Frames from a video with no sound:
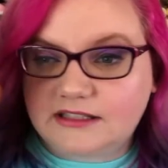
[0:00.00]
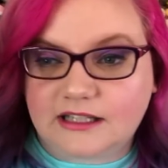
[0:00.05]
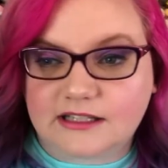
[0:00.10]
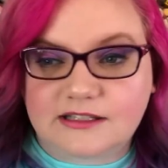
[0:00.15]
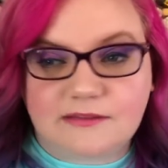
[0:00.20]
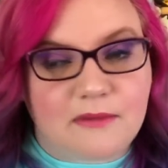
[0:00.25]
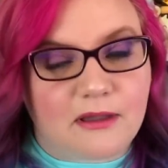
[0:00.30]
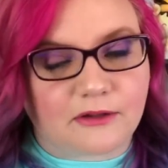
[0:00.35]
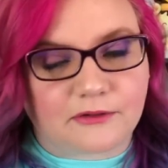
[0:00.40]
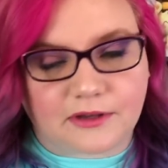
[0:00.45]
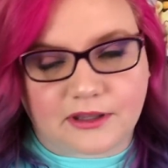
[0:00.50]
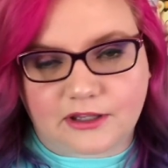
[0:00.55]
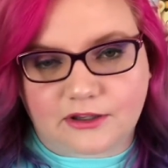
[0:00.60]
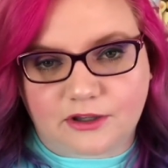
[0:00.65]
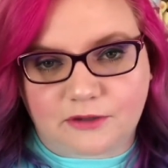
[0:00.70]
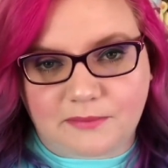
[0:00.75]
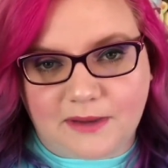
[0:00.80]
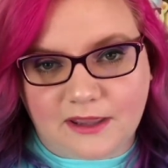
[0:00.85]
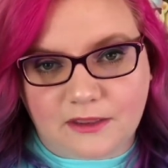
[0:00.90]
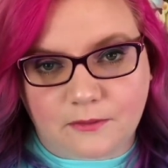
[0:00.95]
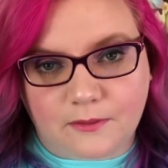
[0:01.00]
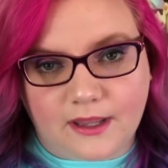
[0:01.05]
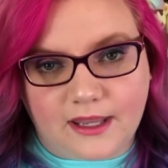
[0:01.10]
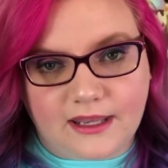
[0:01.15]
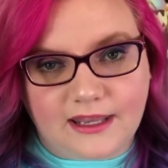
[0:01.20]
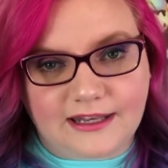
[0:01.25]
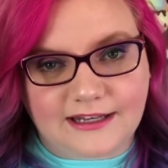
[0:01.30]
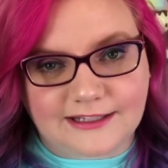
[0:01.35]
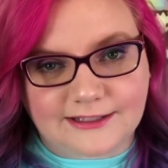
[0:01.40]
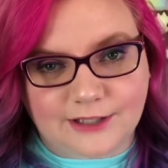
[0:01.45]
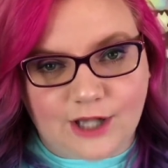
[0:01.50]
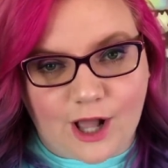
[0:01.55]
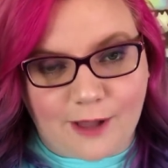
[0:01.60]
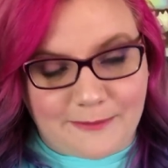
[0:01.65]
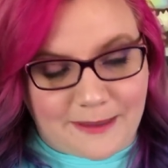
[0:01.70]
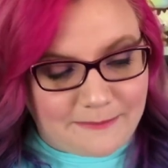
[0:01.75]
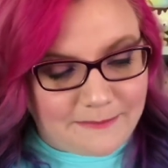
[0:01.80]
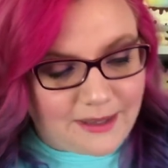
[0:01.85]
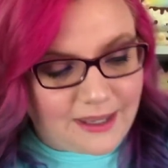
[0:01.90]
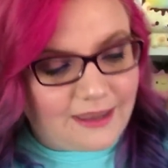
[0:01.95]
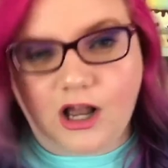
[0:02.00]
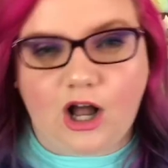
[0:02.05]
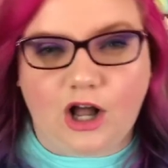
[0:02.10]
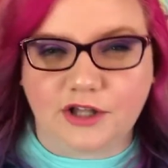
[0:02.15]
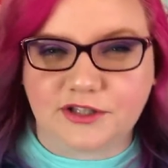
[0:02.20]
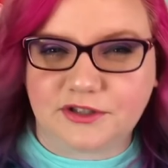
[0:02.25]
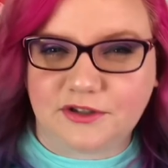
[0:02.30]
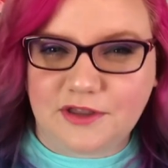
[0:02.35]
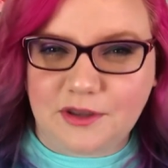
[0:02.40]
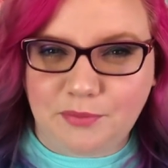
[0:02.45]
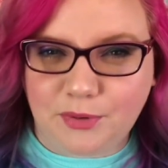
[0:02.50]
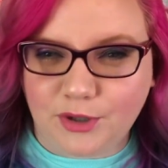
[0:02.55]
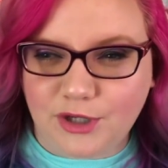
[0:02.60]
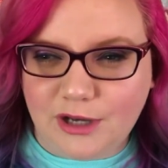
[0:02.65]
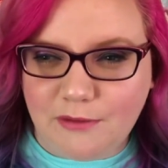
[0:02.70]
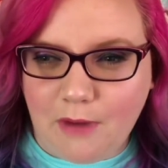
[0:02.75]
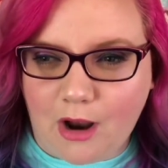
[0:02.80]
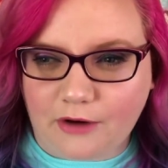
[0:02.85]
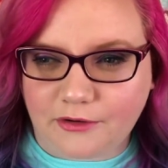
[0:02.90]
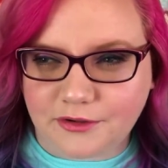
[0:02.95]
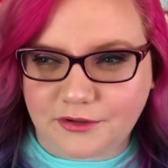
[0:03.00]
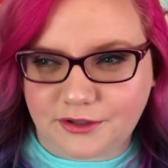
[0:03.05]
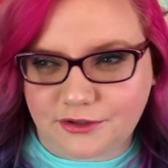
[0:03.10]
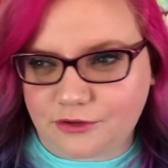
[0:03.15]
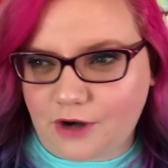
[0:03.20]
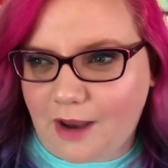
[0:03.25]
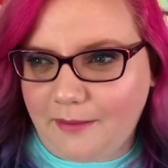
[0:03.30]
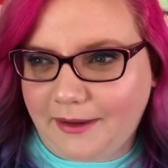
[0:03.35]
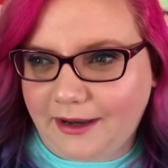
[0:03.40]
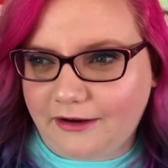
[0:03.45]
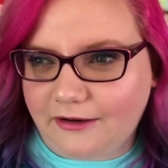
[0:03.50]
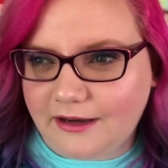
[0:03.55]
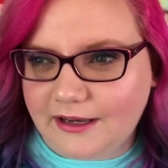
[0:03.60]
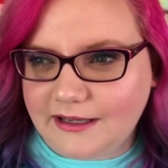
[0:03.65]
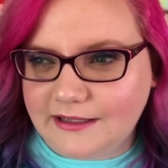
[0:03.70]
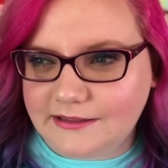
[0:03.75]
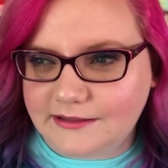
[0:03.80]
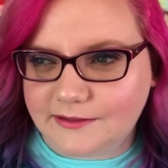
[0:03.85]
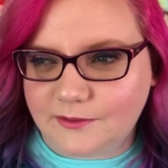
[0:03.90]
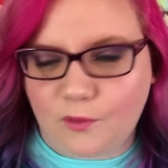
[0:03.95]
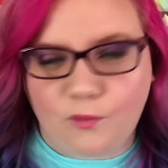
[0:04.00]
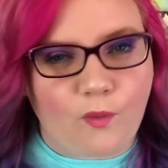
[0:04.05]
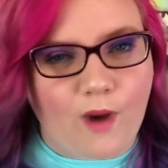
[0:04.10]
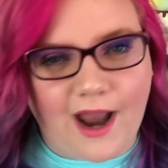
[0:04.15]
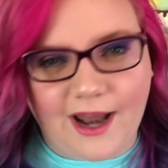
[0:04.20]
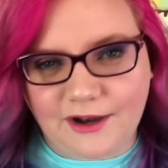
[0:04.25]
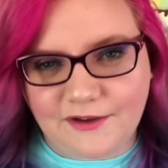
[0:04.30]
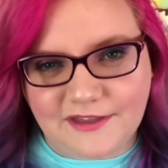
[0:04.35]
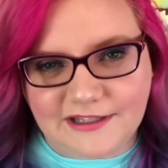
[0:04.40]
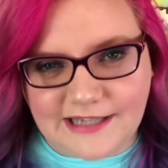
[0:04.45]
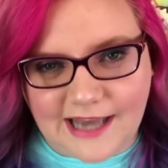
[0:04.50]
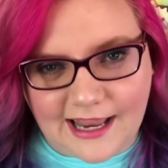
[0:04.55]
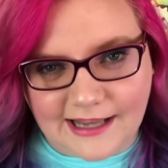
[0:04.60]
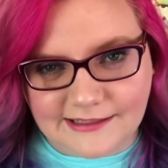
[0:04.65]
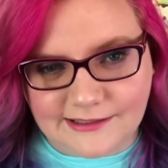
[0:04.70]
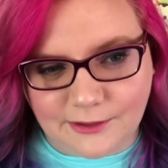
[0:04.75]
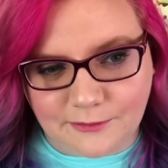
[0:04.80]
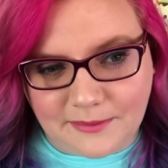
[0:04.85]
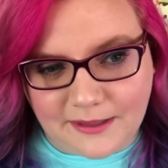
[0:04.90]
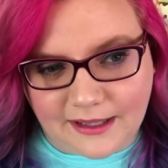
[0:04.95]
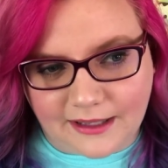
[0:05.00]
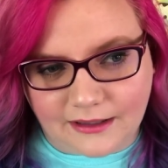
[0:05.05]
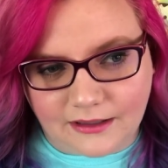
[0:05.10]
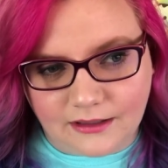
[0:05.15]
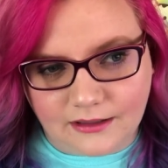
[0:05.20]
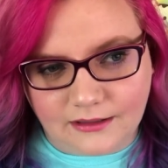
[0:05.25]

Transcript: does smell really good, by the way, and it's calming me. Also, the Punimaru strawberries, why are the tags so big?